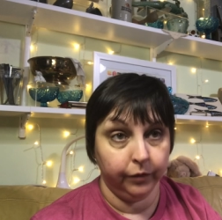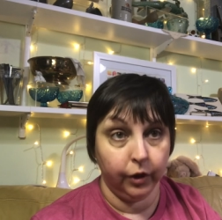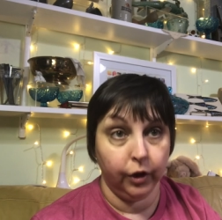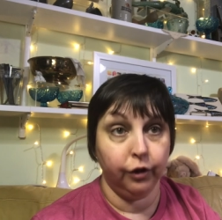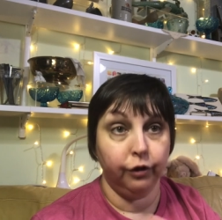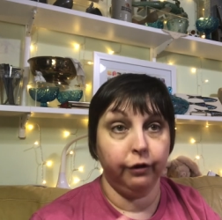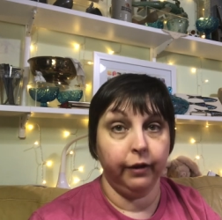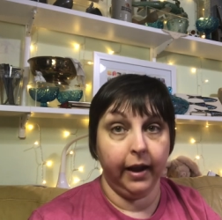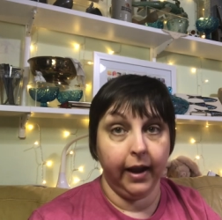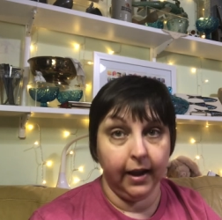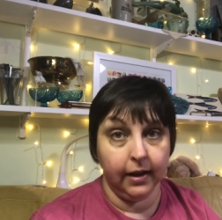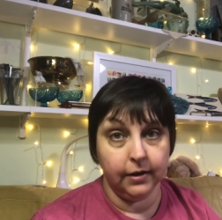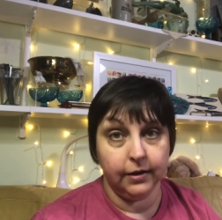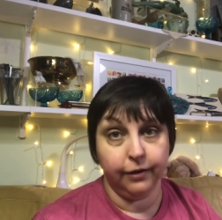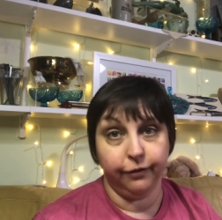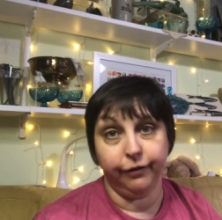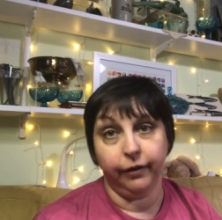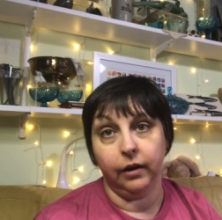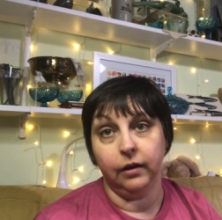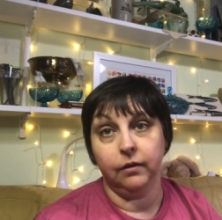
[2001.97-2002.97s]
create
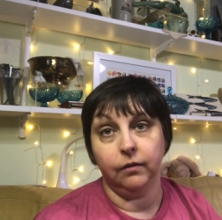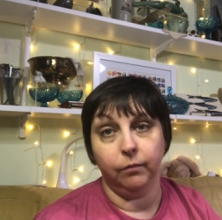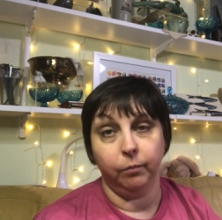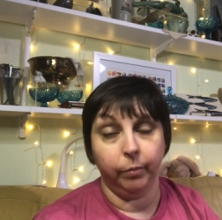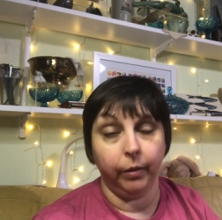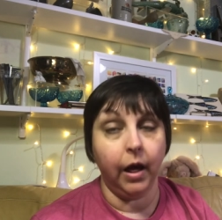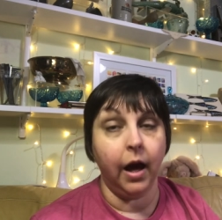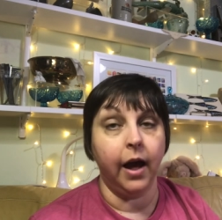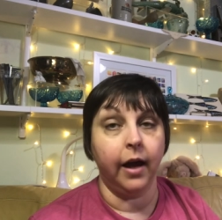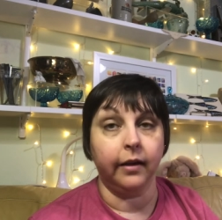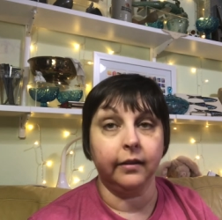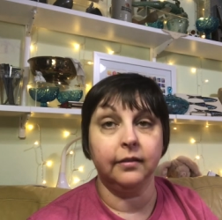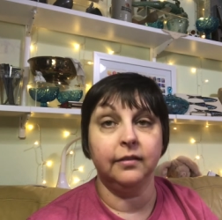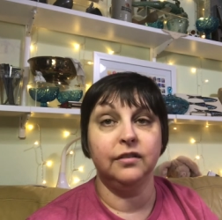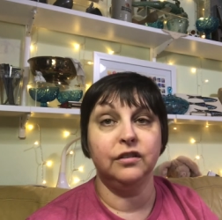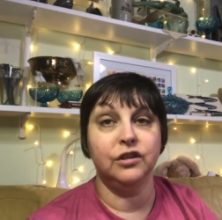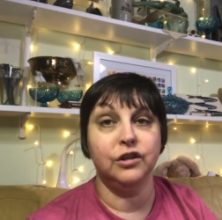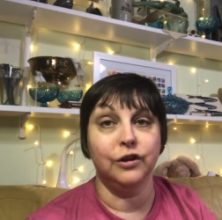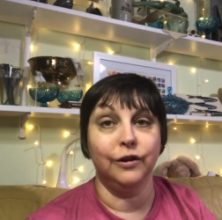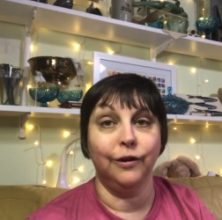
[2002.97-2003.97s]
different blocks
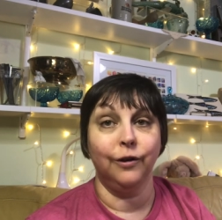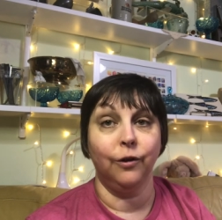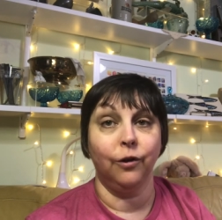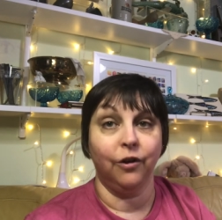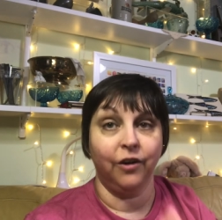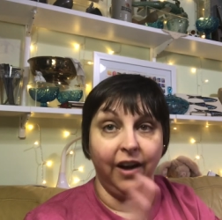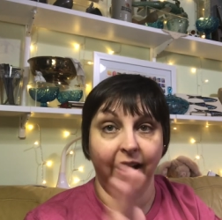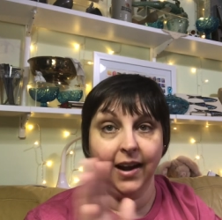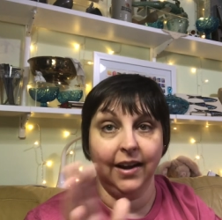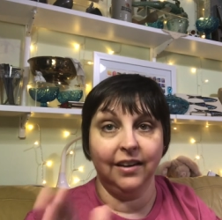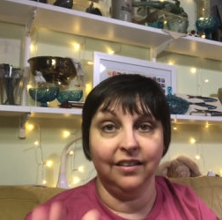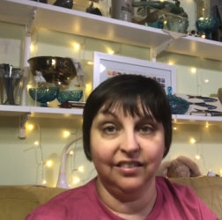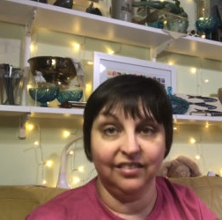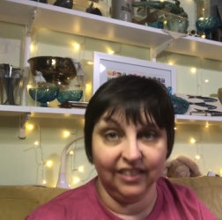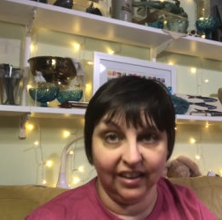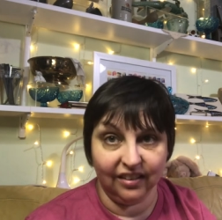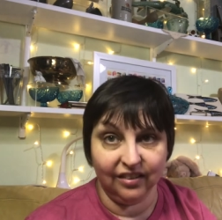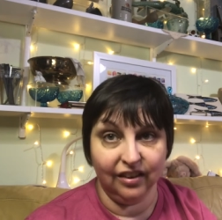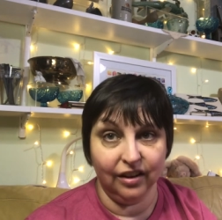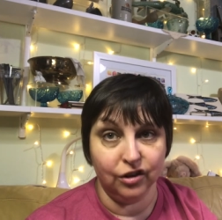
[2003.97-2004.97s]
to create a
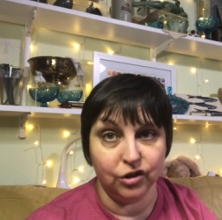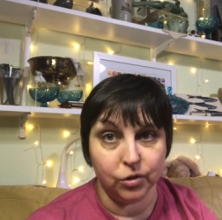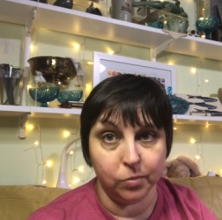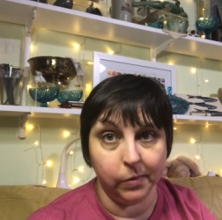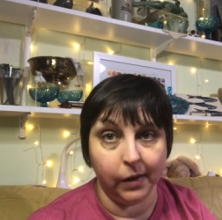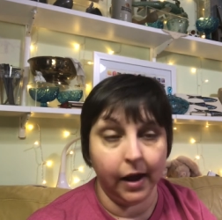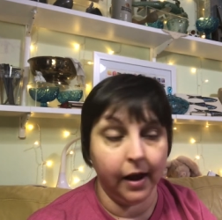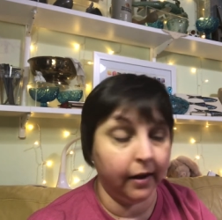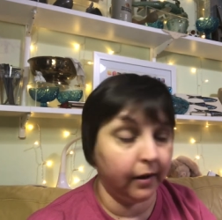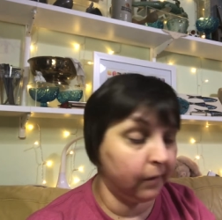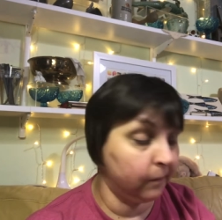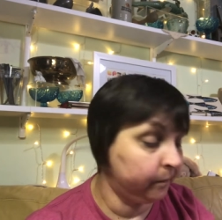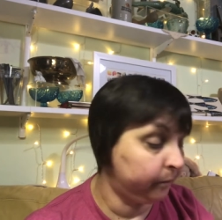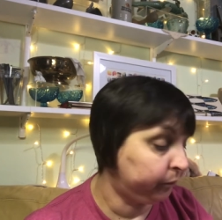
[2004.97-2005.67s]
six inch block